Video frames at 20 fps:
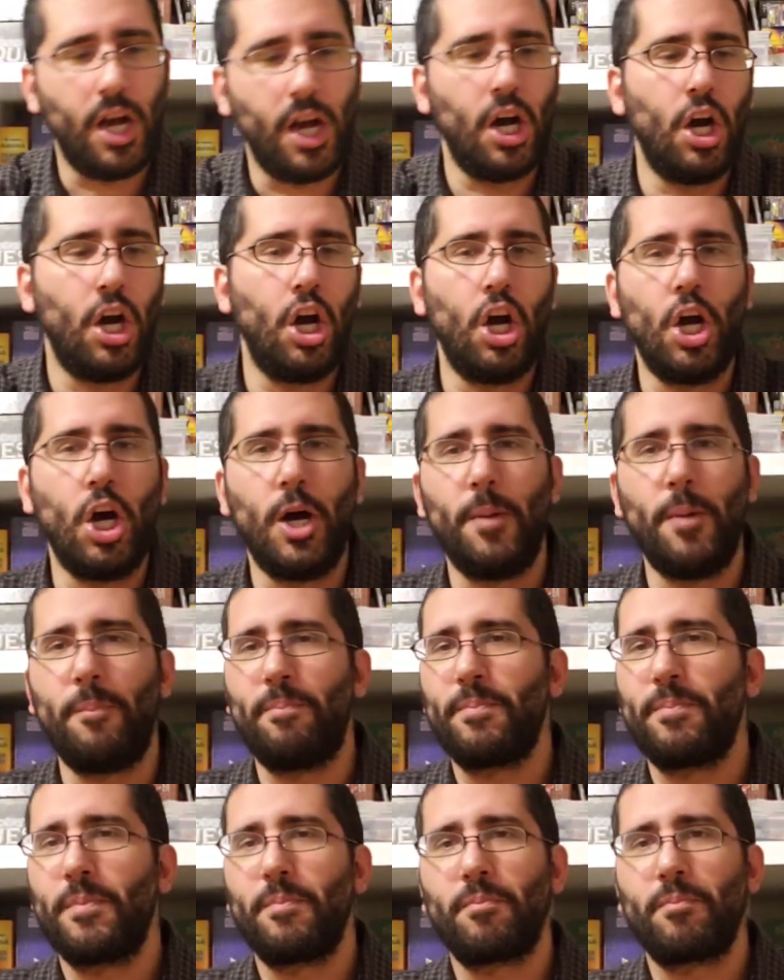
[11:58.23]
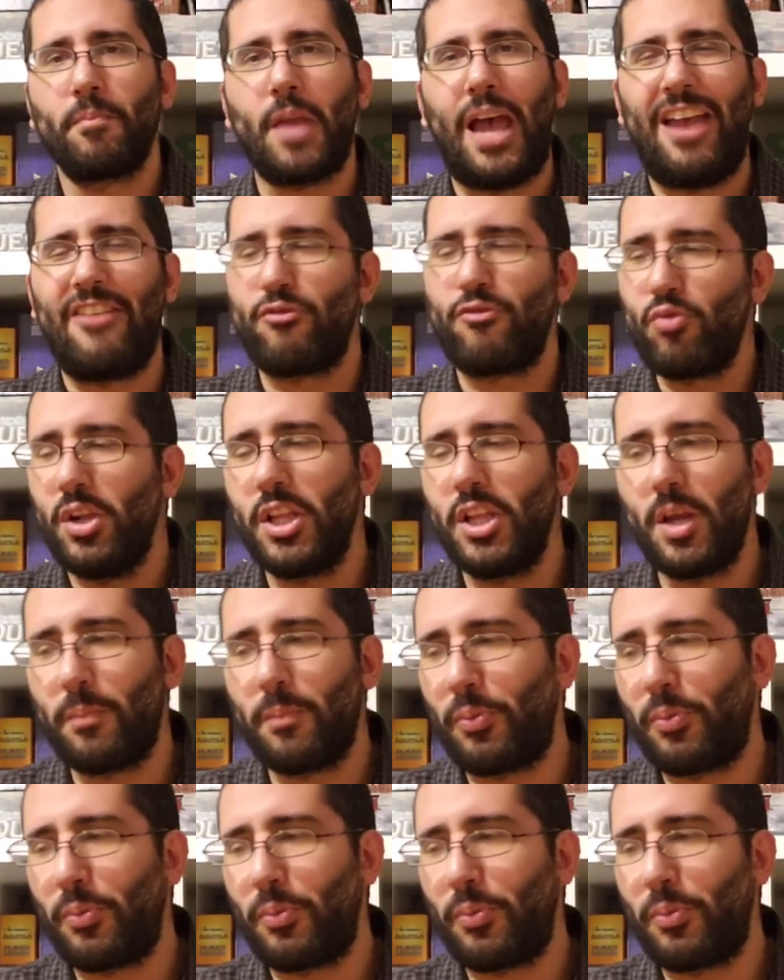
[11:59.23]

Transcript: Um, I really